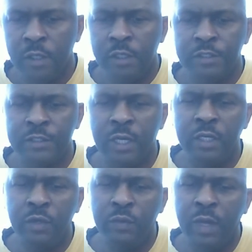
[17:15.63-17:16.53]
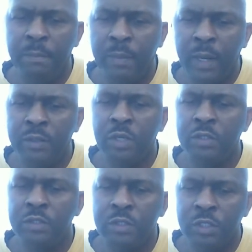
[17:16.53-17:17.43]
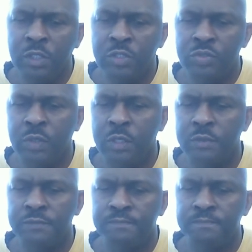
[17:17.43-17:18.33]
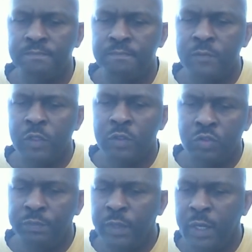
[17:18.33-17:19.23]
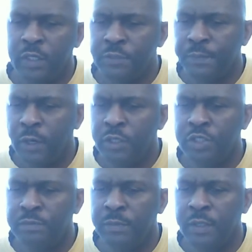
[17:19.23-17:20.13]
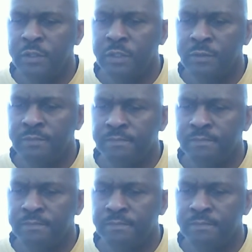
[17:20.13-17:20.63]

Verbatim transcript: He said he will abandon Israel to bear this punishment.